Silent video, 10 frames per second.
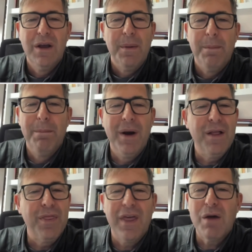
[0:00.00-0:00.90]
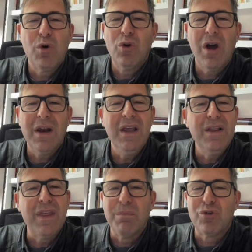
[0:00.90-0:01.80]
but that will not
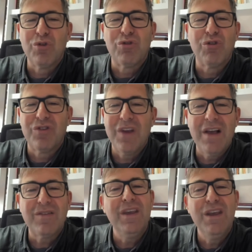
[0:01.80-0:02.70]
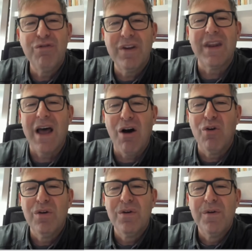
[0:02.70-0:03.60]
lead them to success even
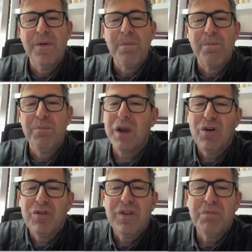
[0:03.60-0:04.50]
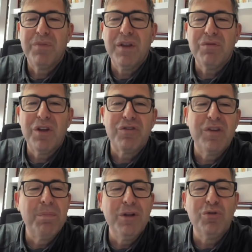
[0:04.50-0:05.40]
now, because they're
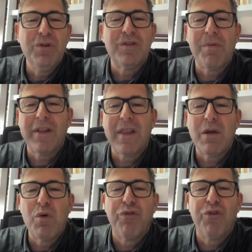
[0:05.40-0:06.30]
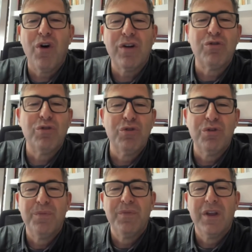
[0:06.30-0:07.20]
simply doing something they were forced to do,
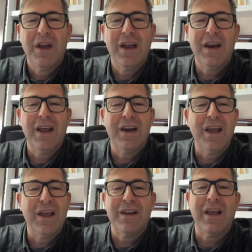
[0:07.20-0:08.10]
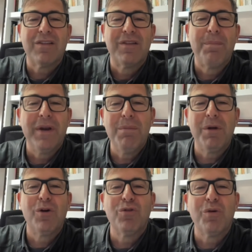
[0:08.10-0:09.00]
and as the pandemic
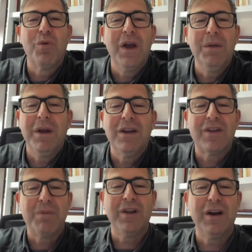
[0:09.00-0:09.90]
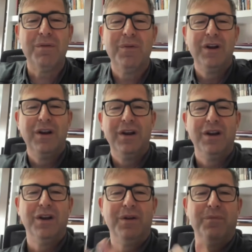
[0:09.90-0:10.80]
goes away, many times they are
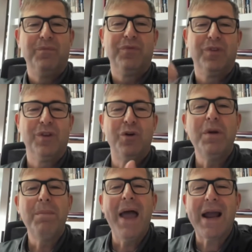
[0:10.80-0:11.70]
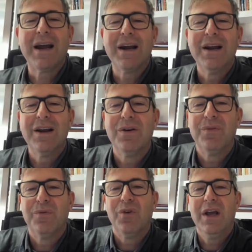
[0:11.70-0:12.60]
going back,
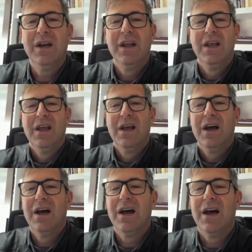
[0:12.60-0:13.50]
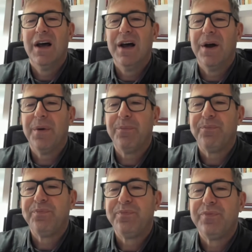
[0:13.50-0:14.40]
right?
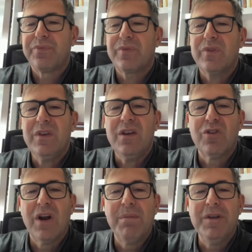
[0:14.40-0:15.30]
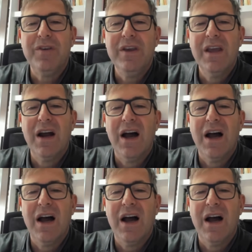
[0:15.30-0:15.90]
So let me see here.